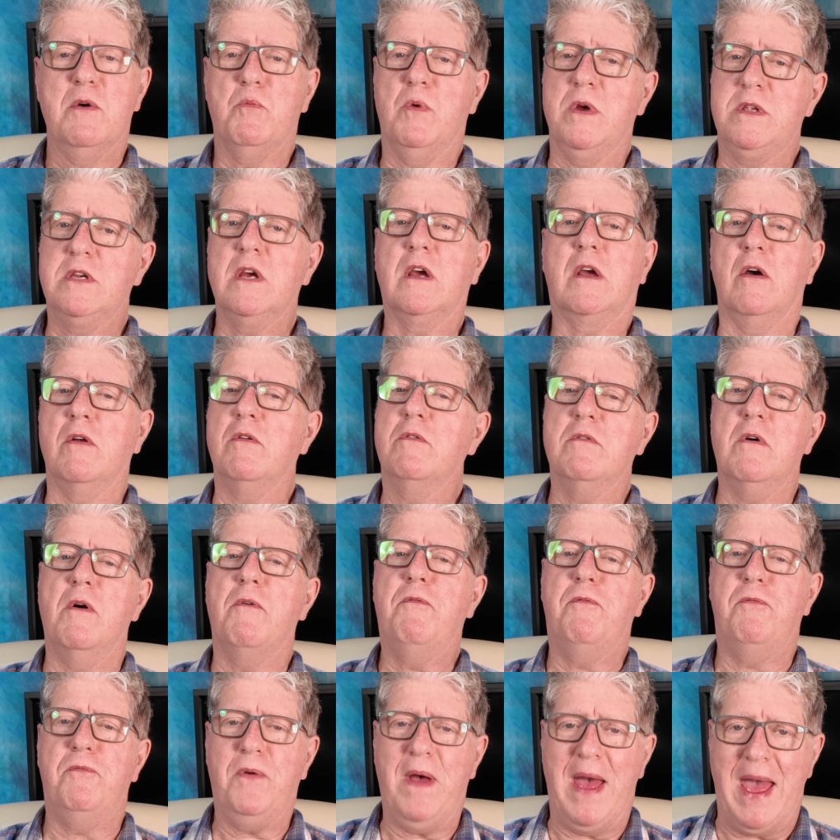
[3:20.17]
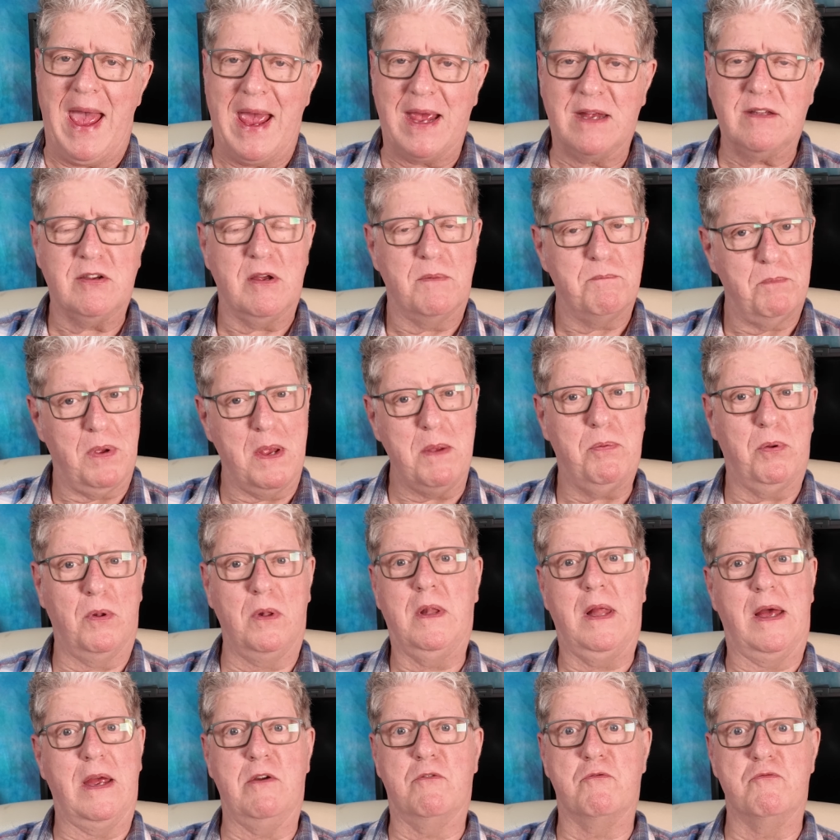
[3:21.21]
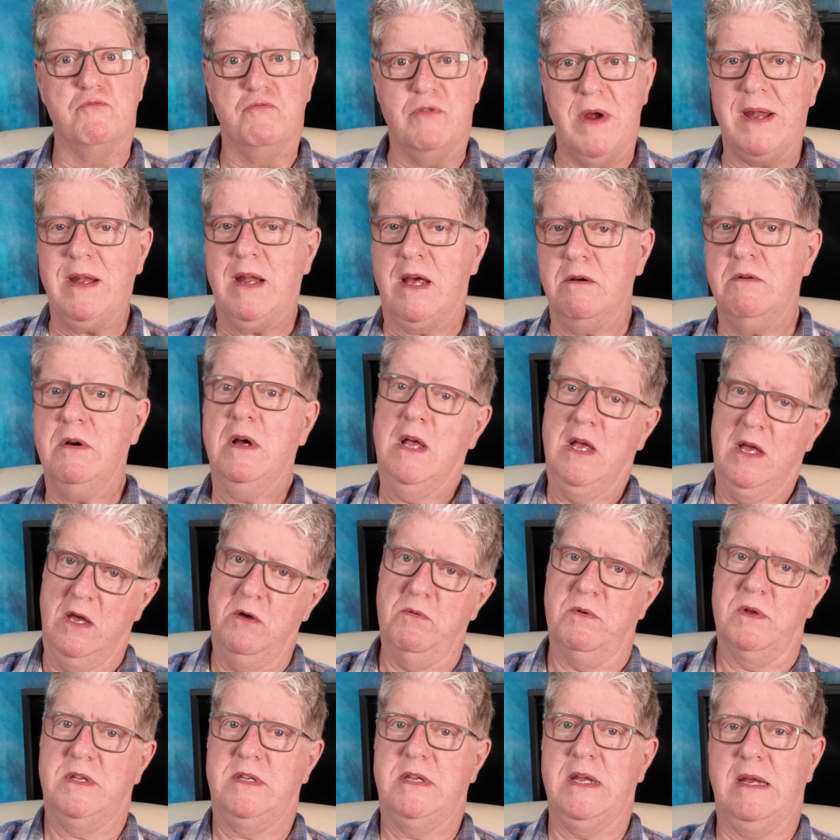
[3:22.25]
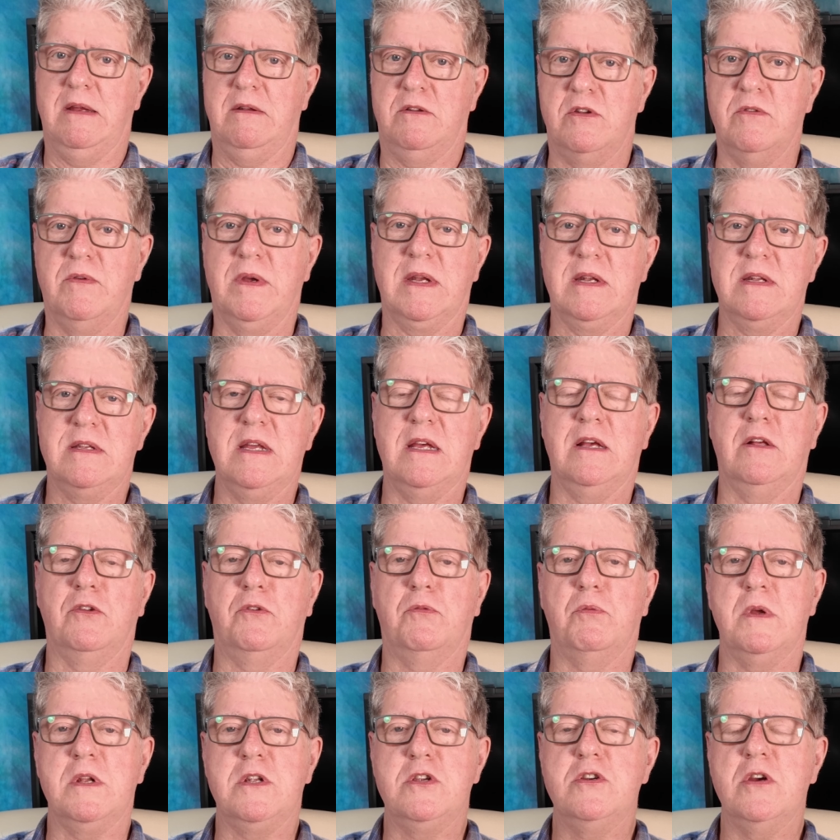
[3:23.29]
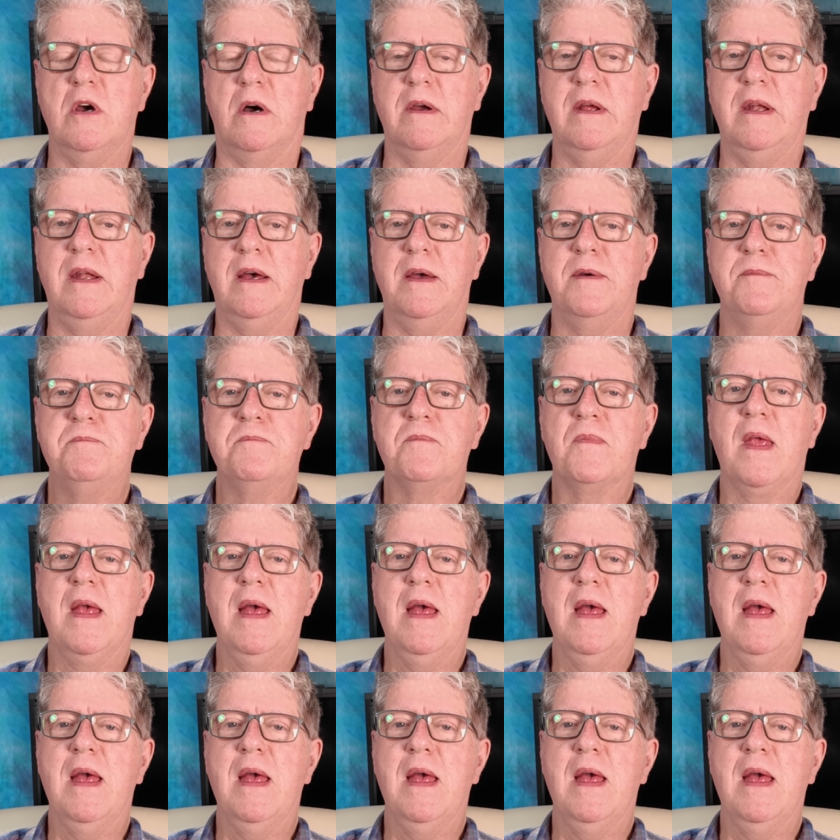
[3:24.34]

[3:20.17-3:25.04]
which are going to affect people like Renault, who are doing deals with China,